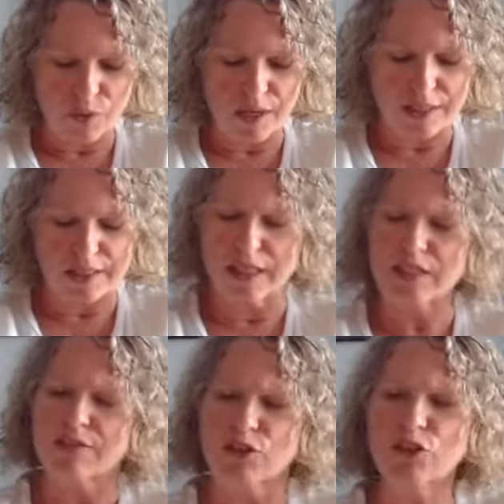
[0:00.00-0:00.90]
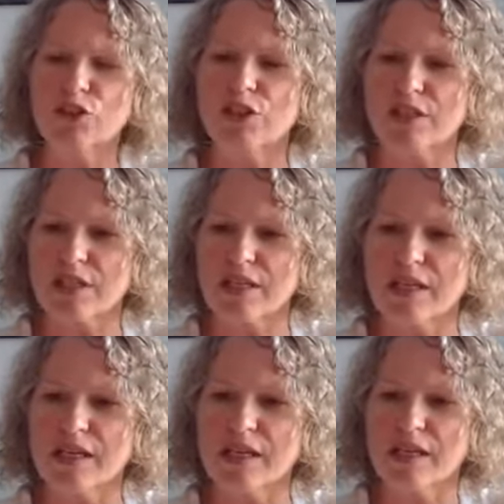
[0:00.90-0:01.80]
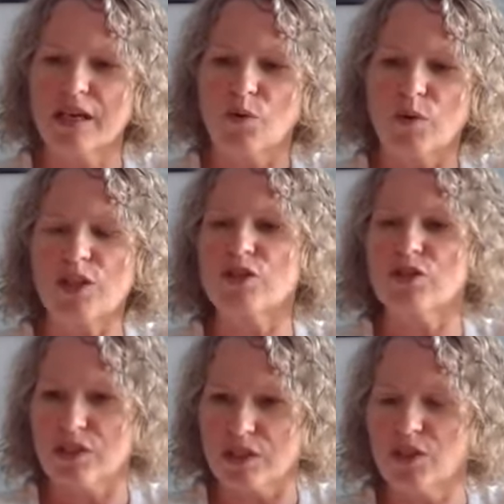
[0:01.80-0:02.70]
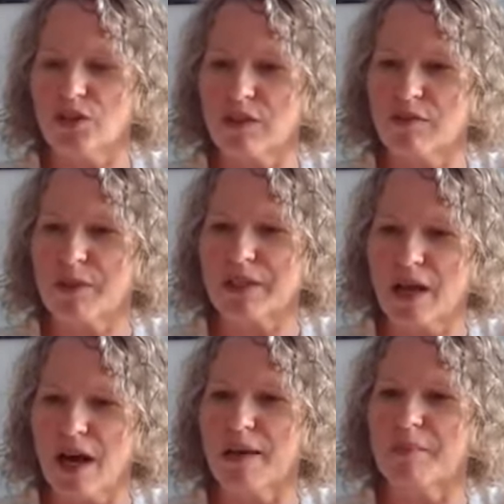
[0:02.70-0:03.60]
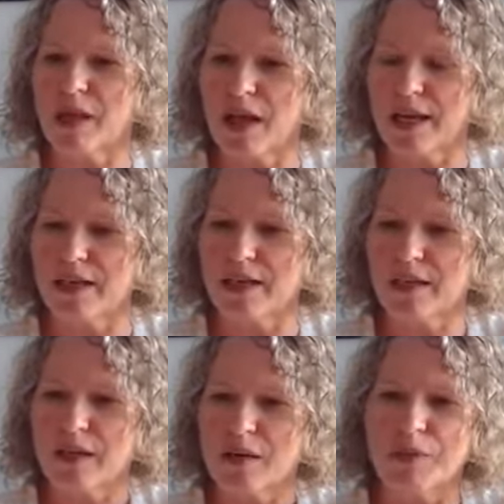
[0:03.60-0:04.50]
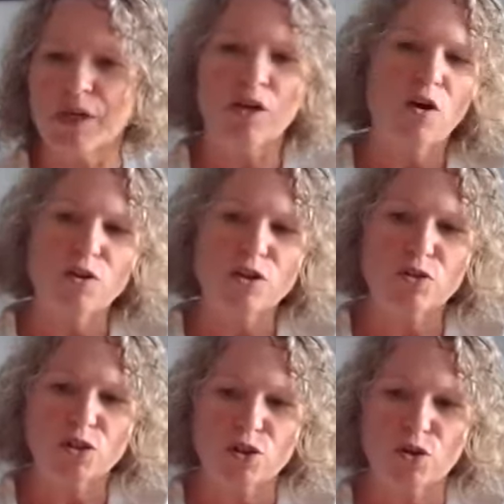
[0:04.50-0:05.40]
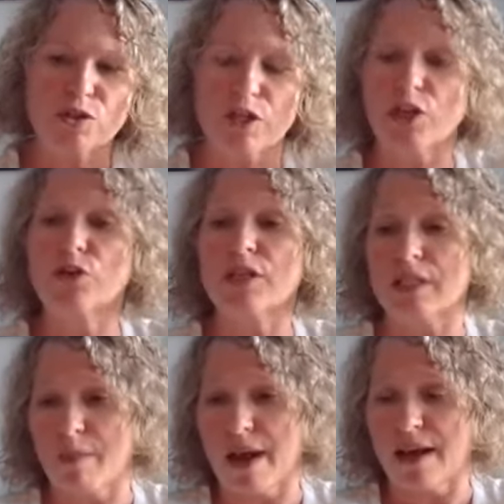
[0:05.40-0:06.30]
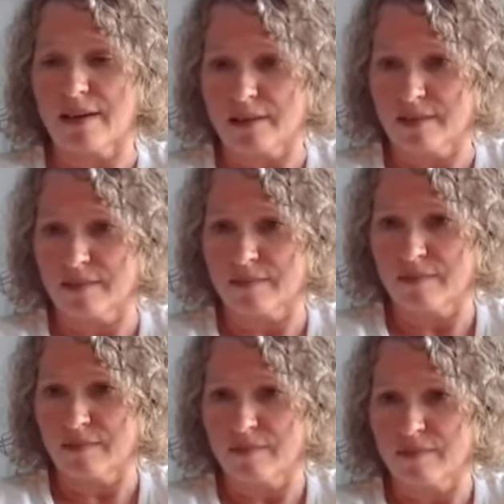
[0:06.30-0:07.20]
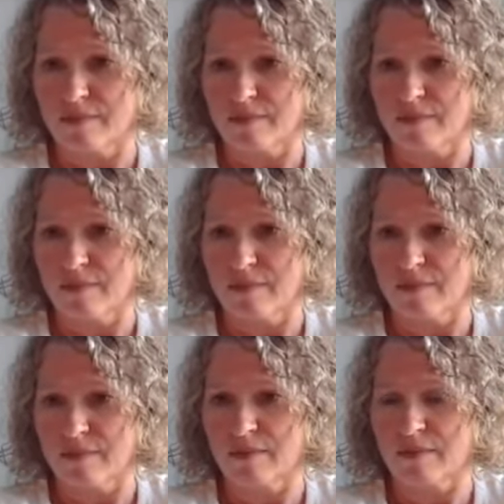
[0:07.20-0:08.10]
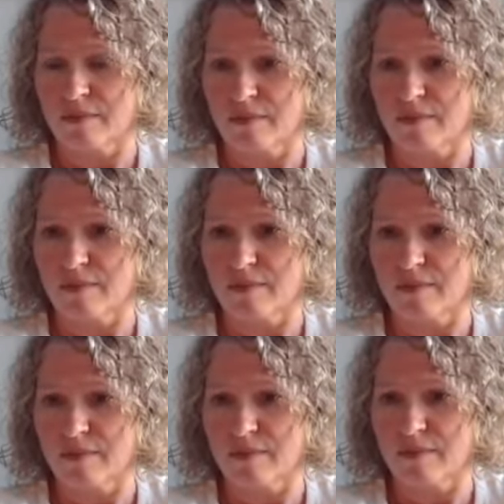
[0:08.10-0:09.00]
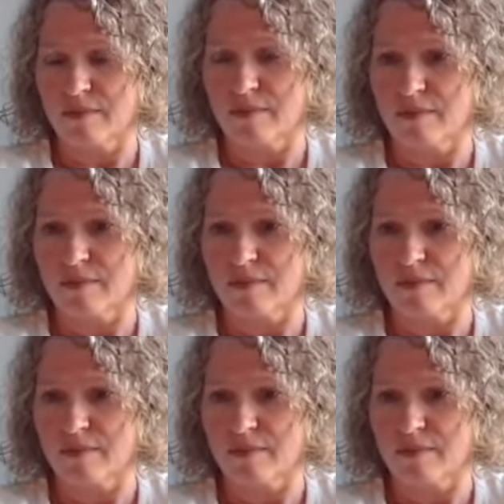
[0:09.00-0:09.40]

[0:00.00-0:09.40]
creates a sense of urgency when you, you know, give them a timeline, but it also shows that you're in demand. Yeah, yeah. It, it,